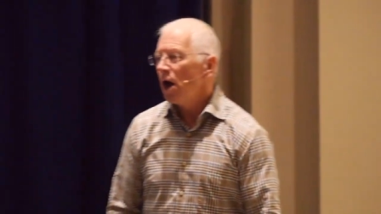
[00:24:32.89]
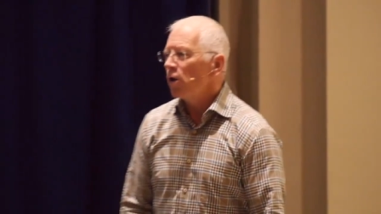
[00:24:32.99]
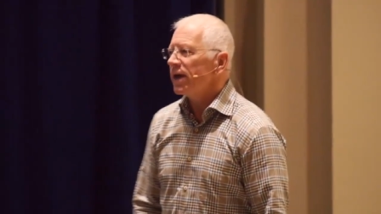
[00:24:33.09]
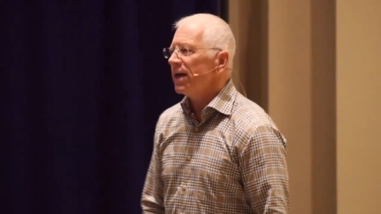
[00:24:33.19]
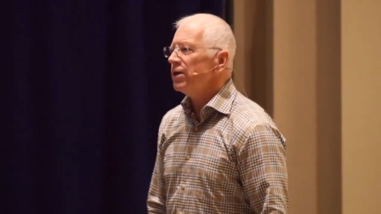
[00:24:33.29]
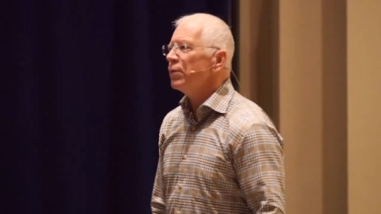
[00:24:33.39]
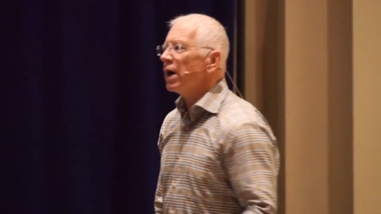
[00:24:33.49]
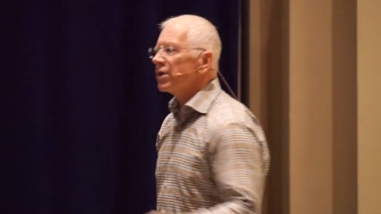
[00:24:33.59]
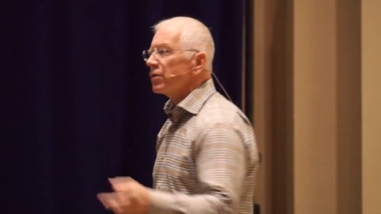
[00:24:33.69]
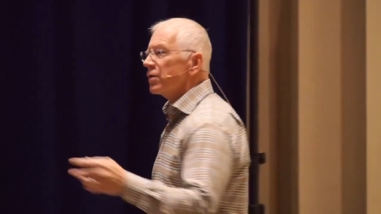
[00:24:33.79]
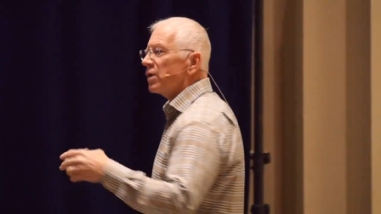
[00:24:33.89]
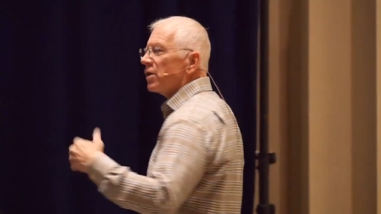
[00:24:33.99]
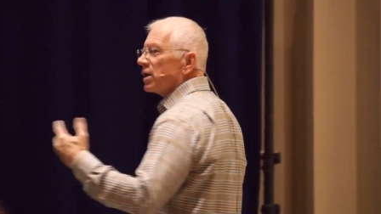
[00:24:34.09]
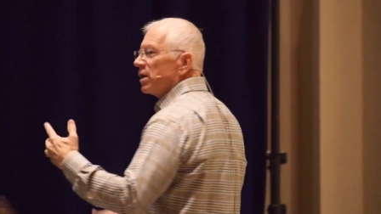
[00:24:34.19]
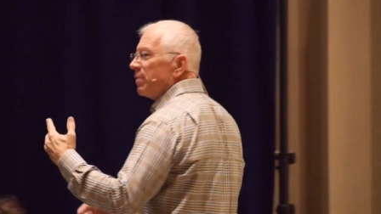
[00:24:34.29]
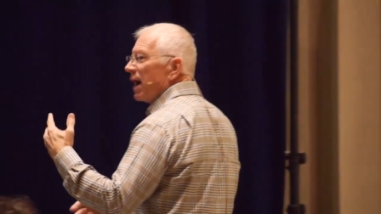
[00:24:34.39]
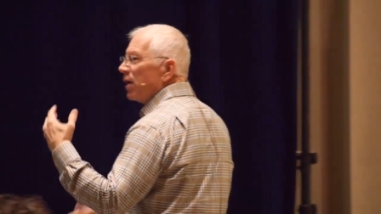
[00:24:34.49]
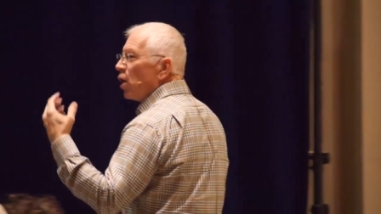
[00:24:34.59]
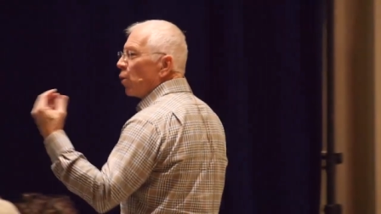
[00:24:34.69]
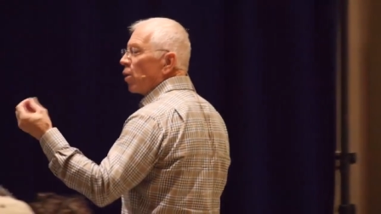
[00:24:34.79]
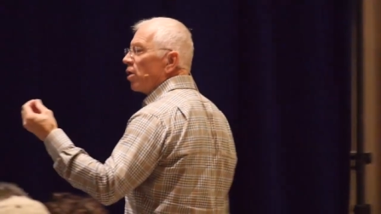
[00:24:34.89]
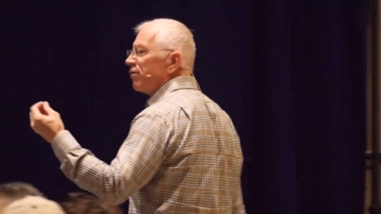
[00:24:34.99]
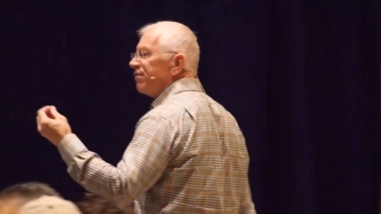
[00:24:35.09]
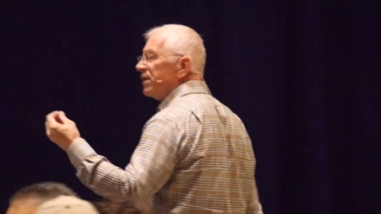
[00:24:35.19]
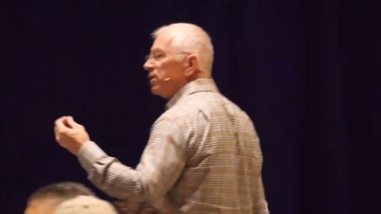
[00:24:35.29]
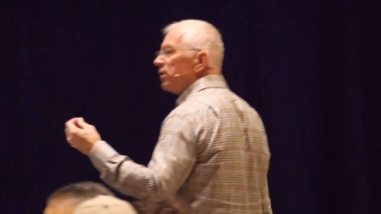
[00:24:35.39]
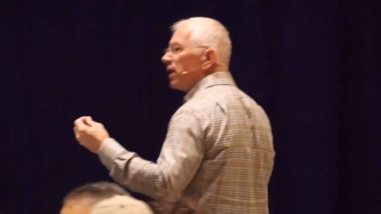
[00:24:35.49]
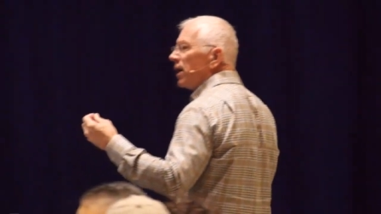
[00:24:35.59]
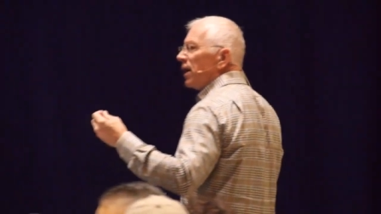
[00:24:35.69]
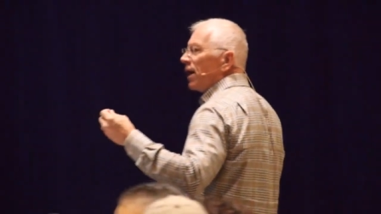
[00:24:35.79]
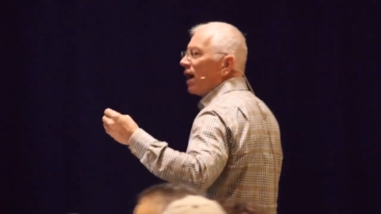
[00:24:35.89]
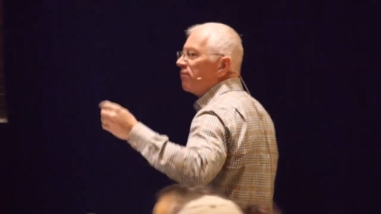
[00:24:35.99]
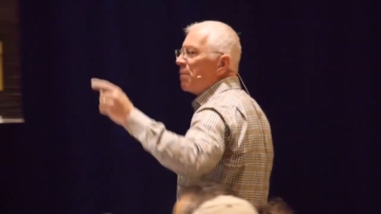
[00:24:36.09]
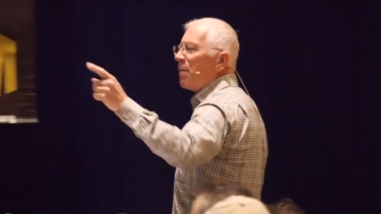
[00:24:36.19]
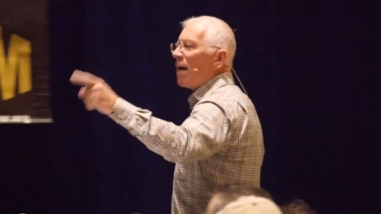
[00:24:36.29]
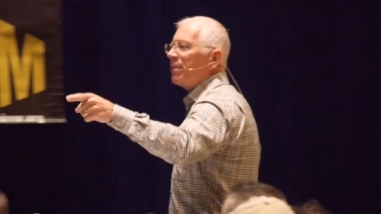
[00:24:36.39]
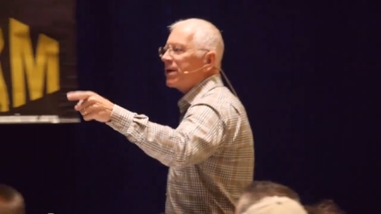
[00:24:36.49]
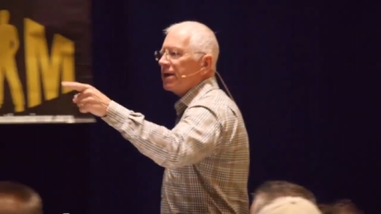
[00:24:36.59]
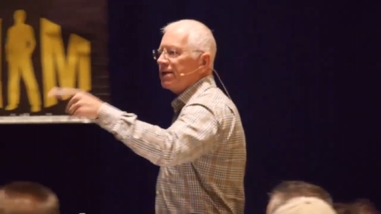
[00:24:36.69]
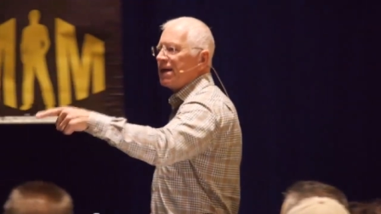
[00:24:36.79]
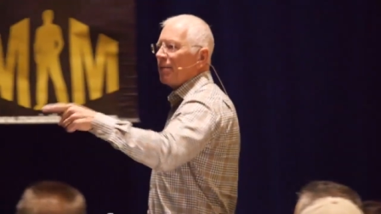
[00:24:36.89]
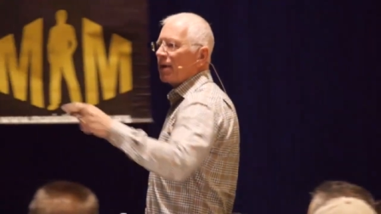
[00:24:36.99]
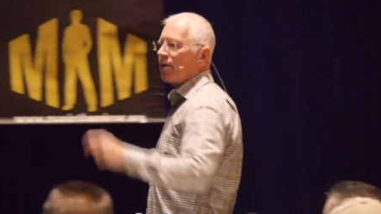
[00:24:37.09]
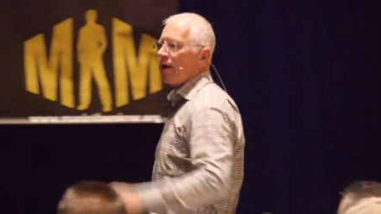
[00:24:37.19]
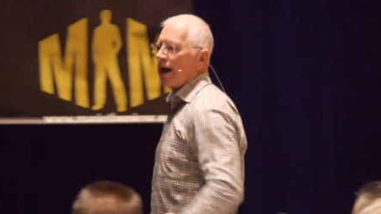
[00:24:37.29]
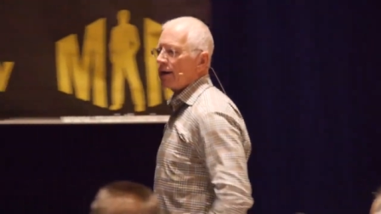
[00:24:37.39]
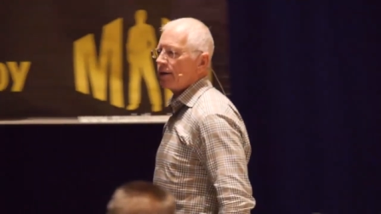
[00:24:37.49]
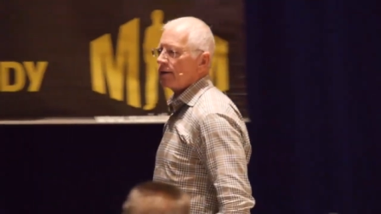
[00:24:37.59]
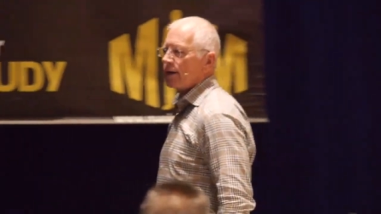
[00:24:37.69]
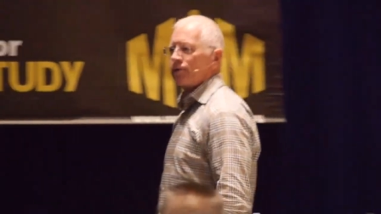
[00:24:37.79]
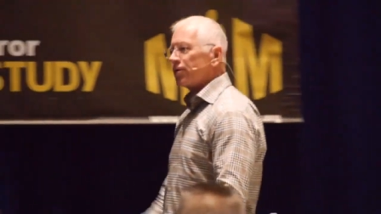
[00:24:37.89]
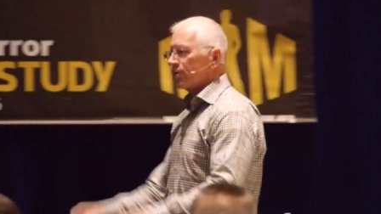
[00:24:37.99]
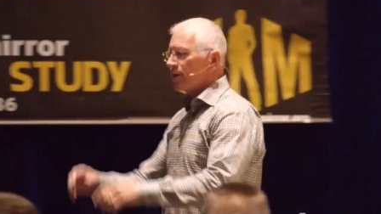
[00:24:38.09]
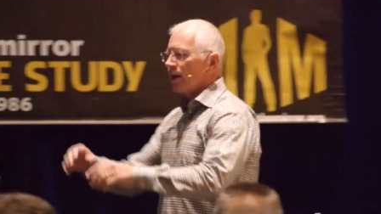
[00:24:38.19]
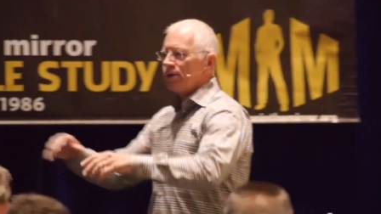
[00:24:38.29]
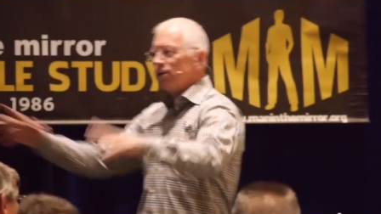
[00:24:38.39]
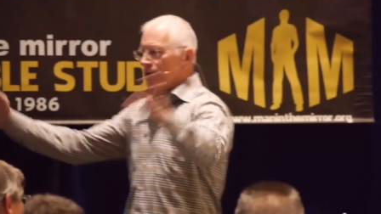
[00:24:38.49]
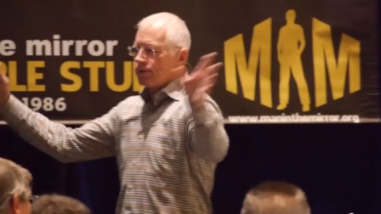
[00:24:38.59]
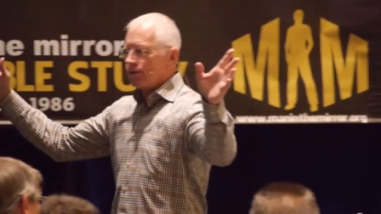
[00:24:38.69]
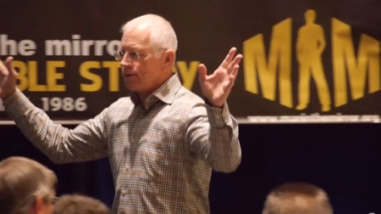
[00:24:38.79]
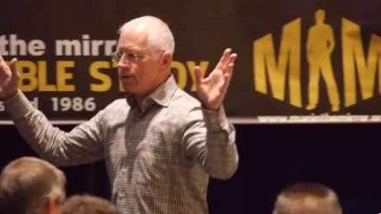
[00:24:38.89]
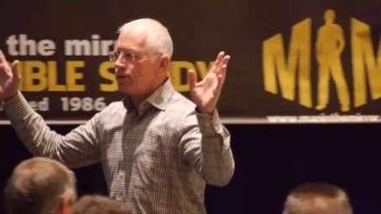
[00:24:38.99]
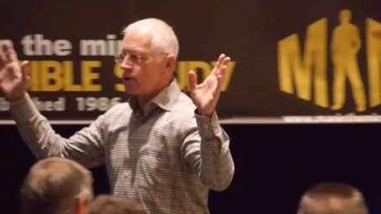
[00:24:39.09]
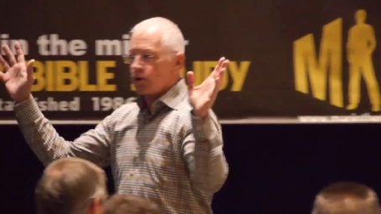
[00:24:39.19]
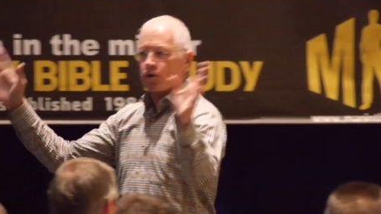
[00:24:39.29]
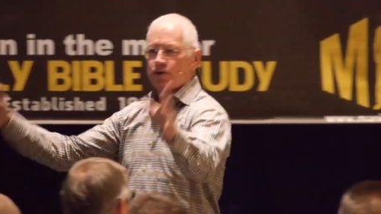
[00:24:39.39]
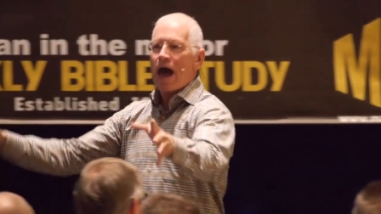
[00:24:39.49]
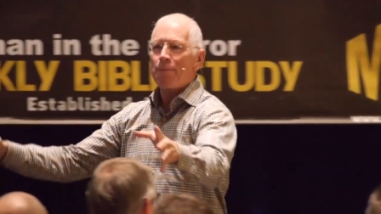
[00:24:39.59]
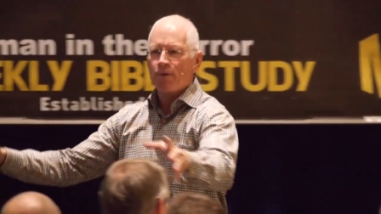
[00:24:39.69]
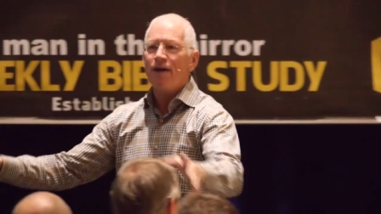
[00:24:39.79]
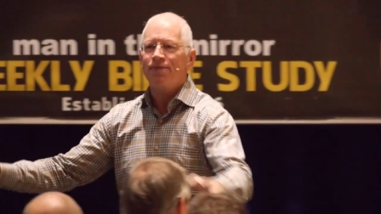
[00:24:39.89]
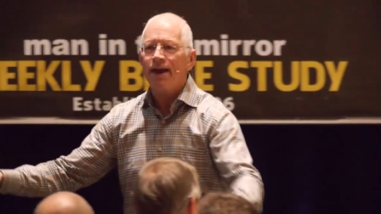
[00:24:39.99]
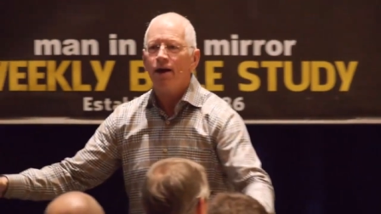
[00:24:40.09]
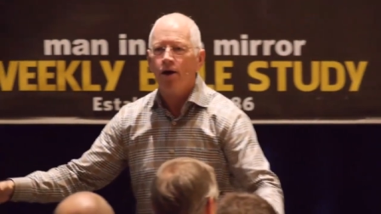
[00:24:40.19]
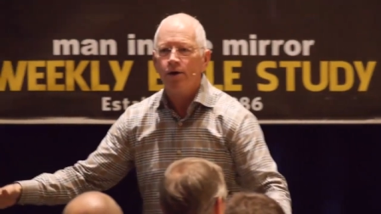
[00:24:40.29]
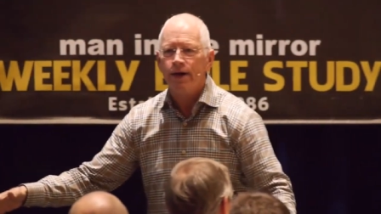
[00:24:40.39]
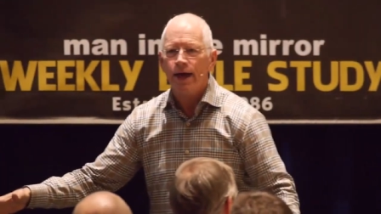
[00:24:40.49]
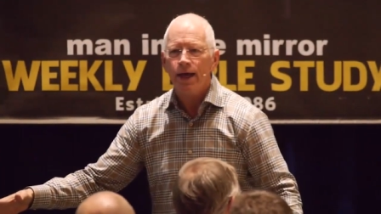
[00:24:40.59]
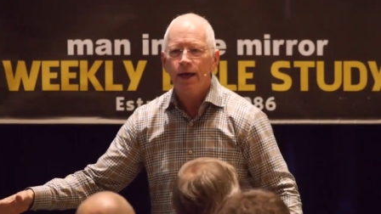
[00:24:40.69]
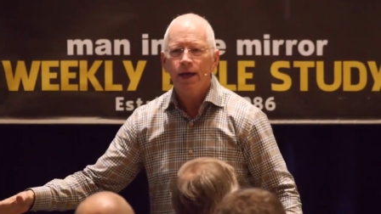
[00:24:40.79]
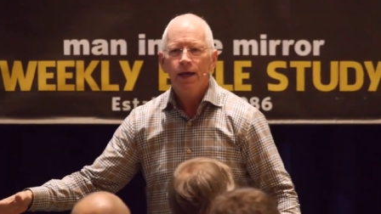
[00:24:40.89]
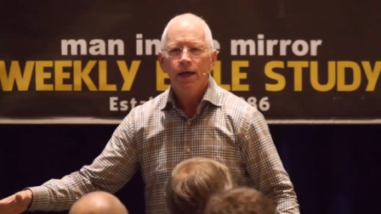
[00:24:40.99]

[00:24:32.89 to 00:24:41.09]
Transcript: Okay, you want to start talking about worldview, uh, Republican, Democrat. Let's just, you, you could just stop right there, okay?